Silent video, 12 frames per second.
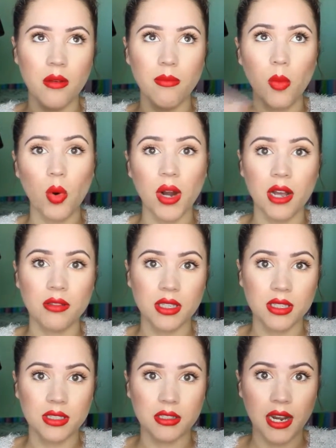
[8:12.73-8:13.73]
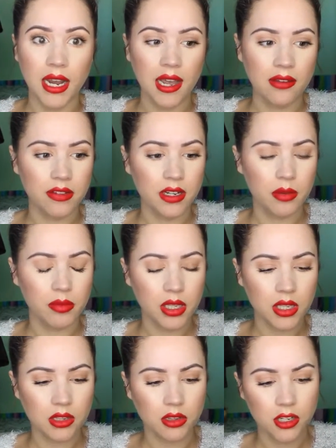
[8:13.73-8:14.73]
more out this year I haven't
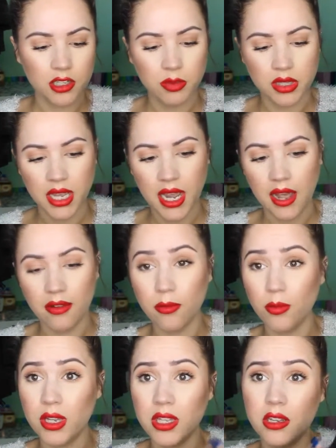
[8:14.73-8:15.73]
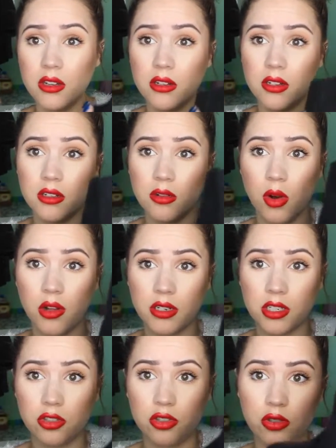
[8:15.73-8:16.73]
completely looked but they have really good
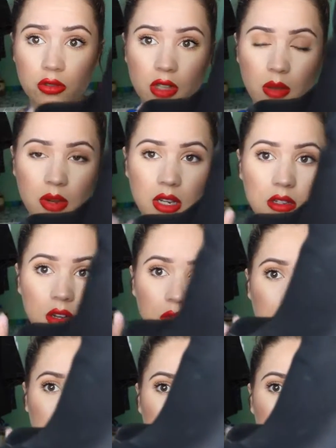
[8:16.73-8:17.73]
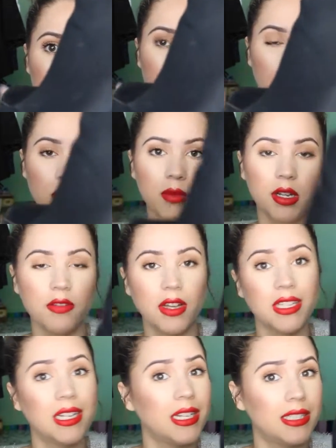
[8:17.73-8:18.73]
quality shoes I mean definitely don't be fooled by the
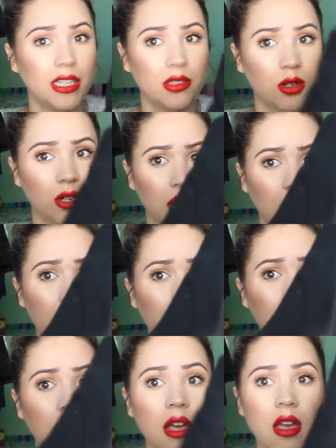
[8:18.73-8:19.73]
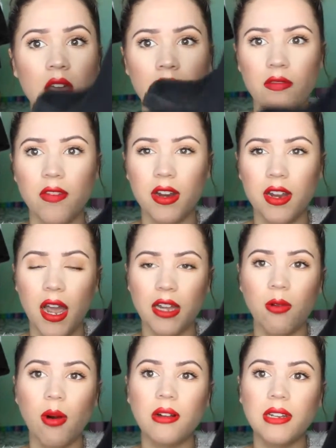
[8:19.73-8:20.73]
fact that it's at Target at all very
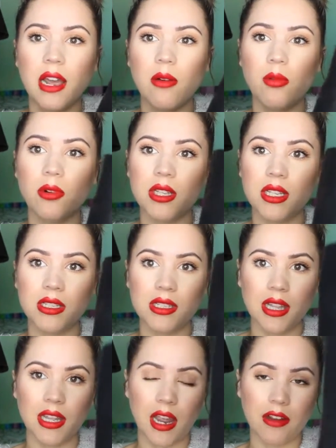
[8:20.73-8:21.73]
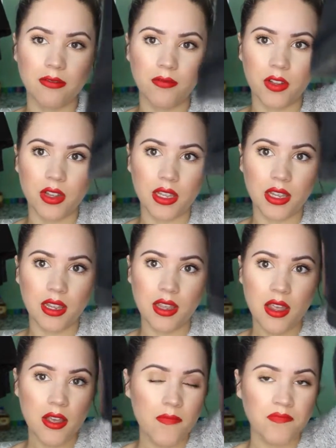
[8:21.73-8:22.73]
high quality I wore these like I feel like
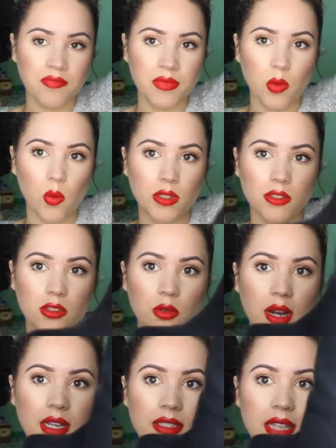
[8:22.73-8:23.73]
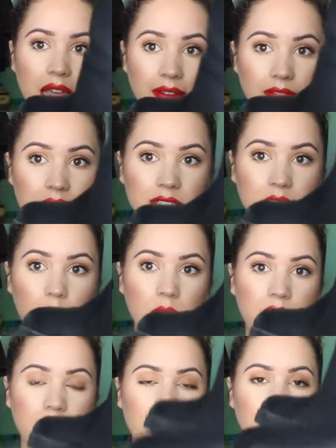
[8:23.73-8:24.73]
once or twice every single
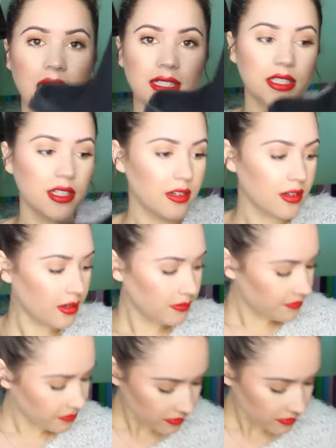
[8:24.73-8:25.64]
week last year